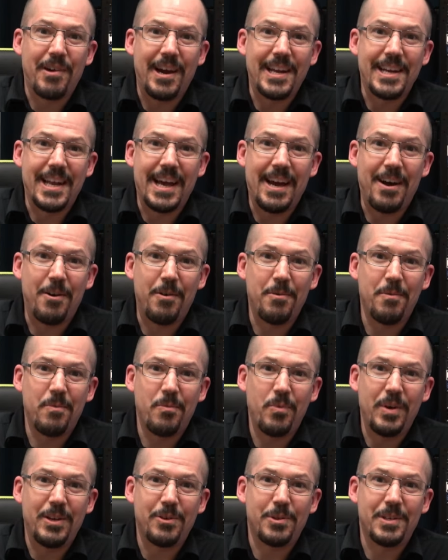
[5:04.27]
right now,
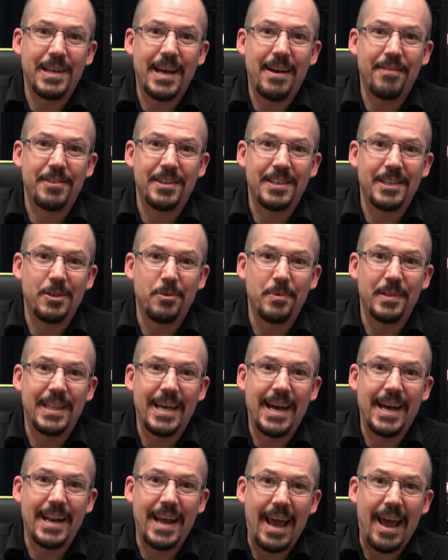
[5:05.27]
we used to have to deal with
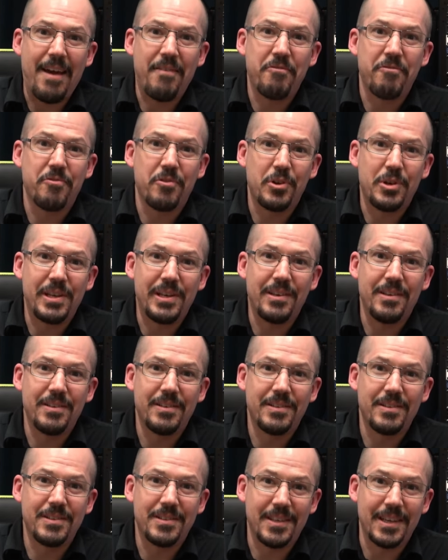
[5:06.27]
that every
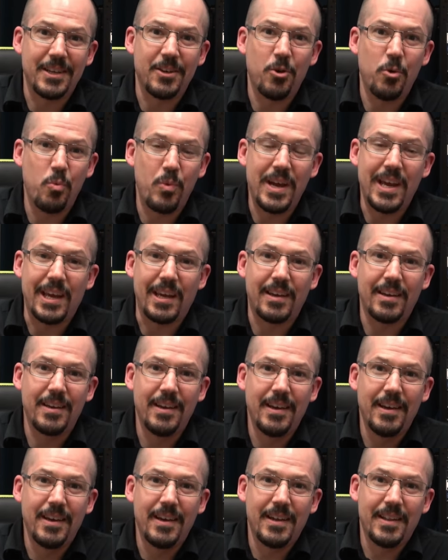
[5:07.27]
single week.
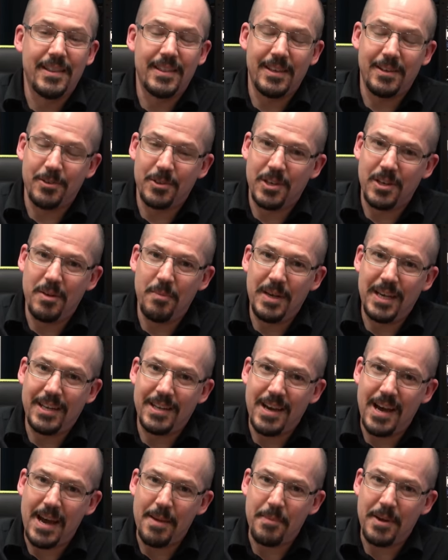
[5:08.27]
There's going to be a
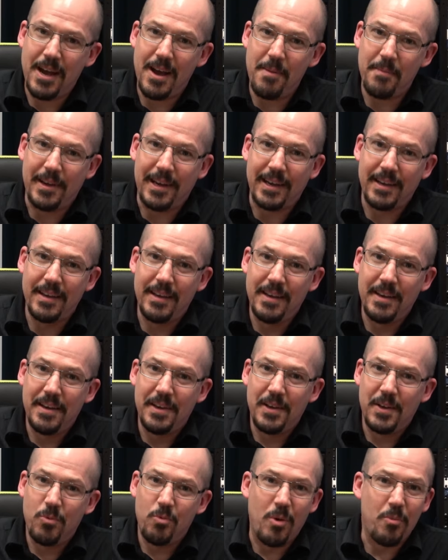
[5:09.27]
time coming
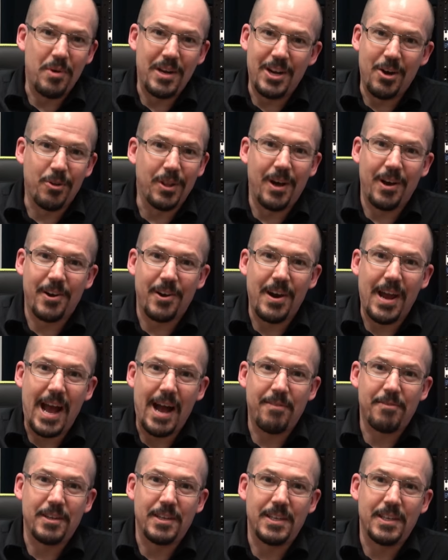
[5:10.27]
when we no longer
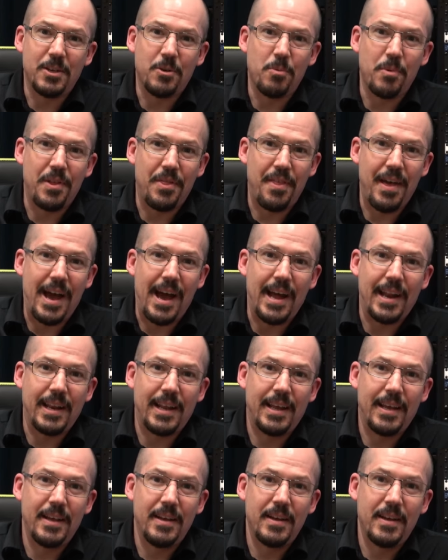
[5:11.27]
have to deal with that.
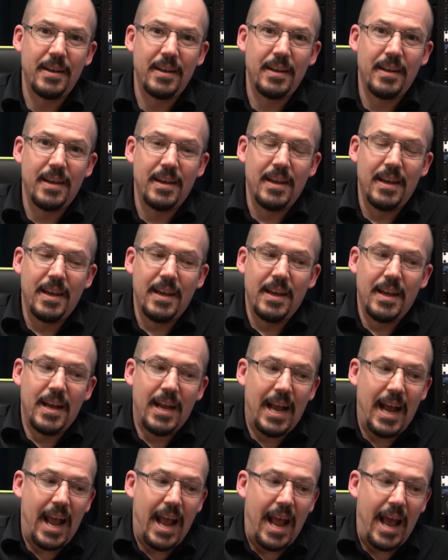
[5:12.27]

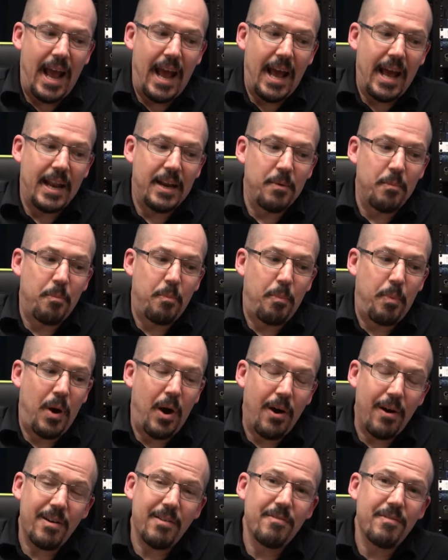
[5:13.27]
And
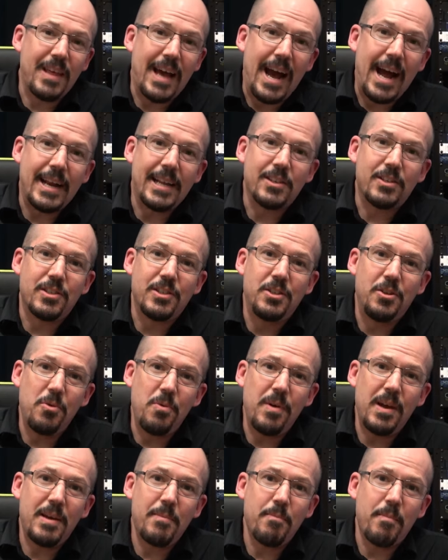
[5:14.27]
part of that is
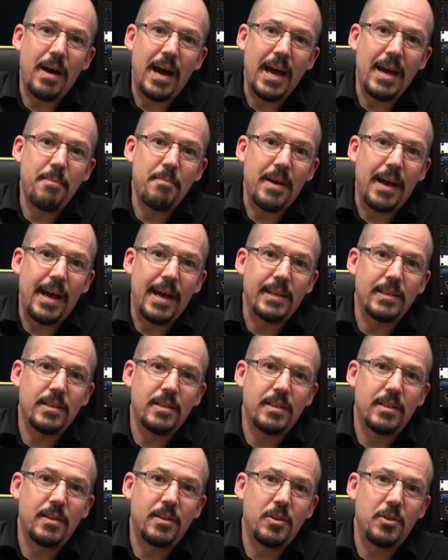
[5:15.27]
doing my
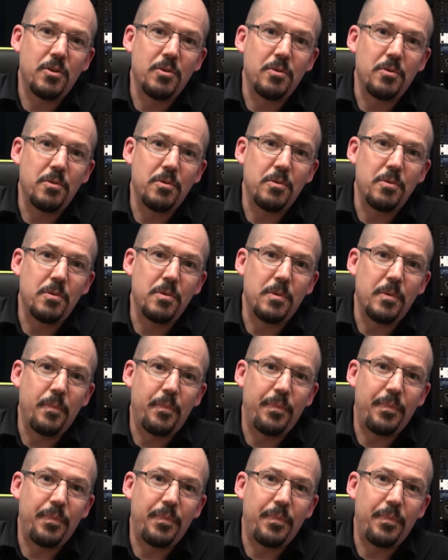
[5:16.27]
best to